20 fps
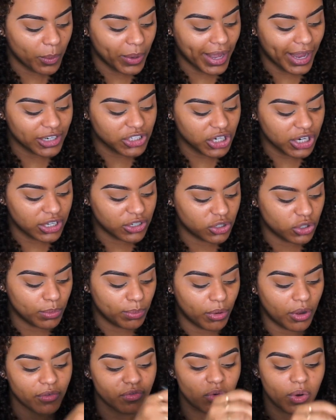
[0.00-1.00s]
we actually do
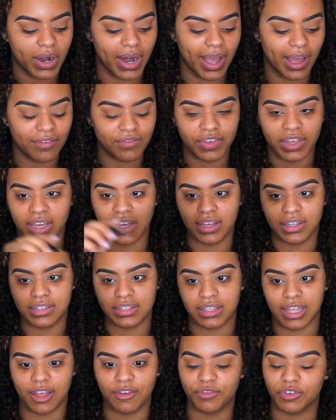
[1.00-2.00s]
both want to have kids,
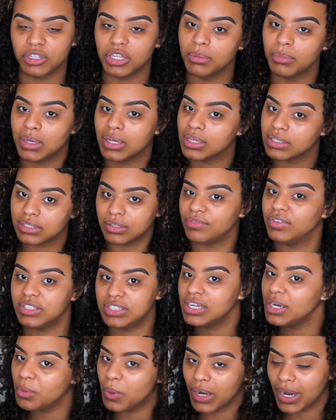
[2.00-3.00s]
thankfully, because if you
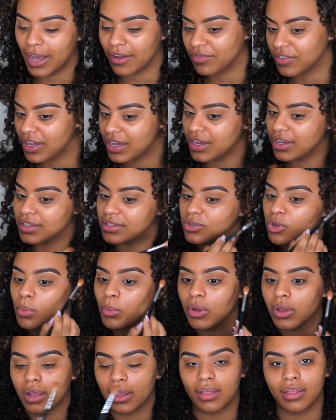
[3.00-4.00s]
didn't want to have kids,
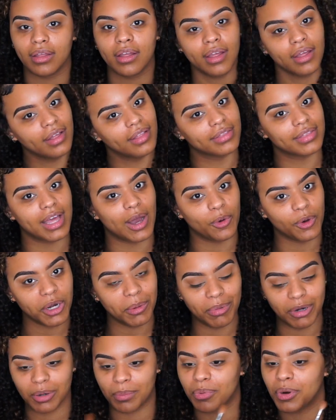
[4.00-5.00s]
como que, that would
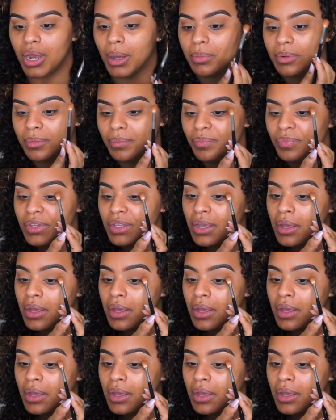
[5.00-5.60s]
have been a problem.